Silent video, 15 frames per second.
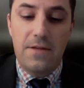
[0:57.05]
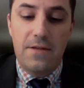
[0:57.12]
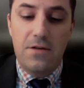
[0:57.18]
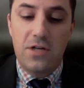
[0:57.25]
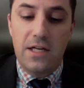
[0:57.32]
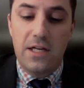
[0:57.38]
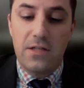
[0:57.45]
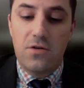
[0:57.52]

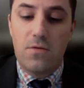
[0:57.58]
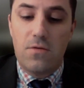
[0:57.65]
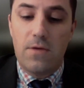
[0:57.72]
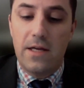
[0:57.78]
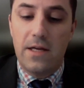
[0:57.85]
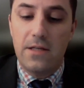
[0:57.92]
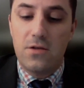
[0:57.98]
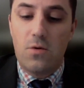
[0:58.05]
had the chance
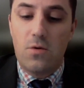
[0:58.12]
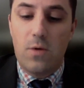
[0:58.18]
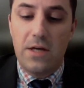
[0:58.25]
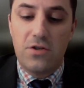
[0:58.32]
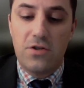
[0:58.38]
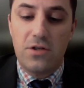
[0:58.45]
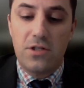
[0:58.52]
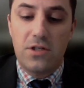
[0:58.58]
to raise
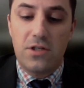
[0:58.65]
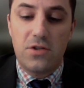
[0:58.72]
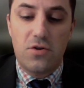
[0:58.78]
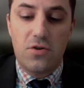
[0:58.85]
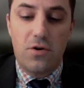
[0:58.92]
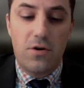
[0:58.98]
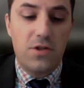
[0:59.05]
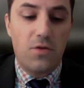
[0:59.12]
questions,
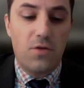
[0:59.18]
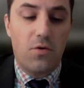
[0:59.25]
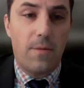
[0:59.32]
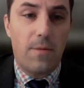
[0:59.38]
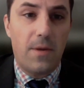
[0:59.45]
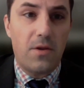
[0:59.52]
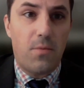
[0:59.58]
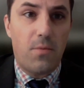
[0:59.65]
concerns, and
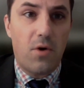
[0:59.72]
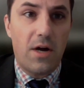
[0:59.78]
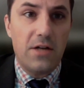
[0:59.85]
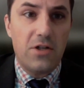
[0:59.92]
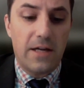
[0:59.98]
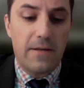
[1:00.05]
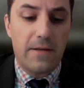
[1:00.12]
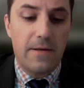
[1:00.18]
learn about the
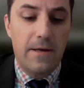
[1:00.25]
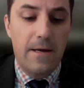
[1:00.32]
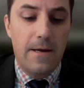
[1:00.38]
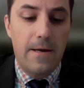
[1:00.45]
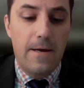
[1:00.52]
project.